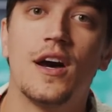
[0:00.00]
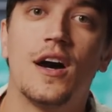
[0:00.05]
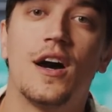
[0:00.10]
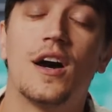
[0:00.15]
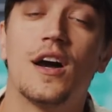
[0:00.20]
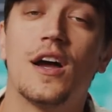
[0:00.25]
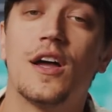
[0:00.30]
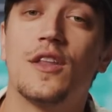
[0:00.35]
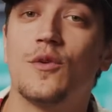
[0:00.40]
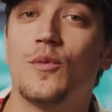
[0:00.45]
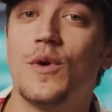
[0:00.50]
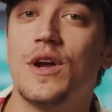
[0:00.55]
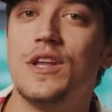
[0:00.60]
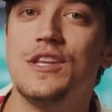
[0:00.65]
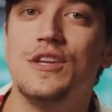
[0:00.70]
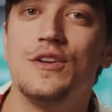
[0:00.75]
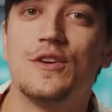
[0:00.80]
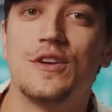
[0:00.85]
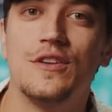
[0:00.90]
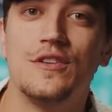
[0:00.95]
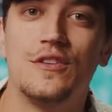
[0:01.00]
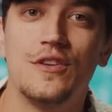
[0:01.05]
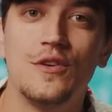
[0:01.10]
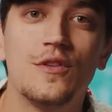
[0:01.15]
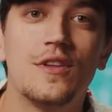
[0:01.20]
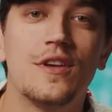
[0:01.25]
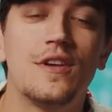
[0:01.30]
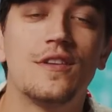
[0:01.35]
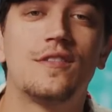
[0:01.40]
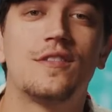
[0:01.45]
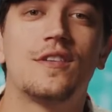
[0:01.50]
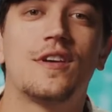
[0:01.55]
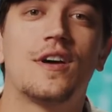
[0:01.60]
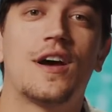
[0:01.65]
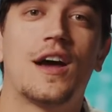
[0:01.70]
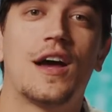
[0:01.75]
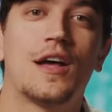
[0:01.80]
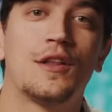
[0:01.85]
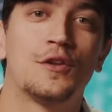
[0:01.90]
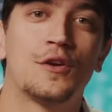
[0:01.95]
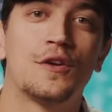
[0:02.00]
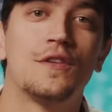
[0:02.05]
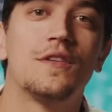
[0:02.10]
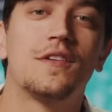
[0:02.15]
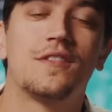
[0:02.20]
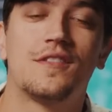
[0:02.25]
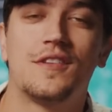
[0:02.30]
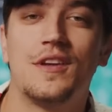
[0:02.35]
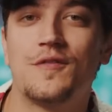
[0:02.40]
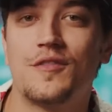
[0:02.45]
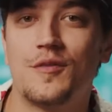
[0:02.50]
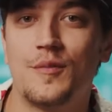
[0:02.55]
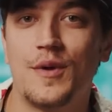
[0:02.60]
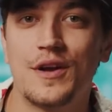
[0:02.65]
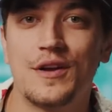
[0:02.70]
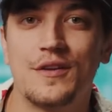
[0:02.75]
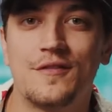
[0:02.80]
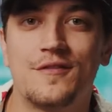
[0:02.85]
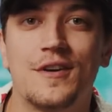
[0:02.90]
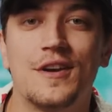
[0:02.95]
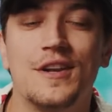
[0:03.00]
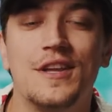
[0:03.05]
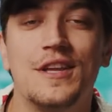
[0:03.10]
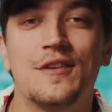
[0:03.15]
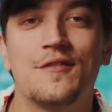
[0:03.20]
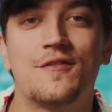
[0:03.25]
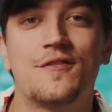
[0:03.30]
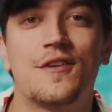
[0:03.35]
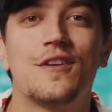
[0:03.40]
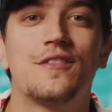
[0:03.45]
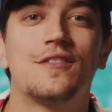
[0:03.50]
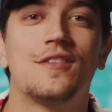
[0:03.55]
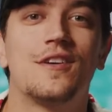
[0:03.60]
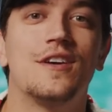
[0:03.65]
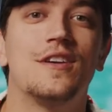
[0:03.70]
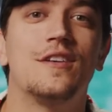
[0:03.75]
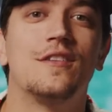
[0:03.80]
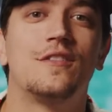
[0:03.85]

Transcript: And the way that you can do this, I learned this tip from my good friend Ian Fursa,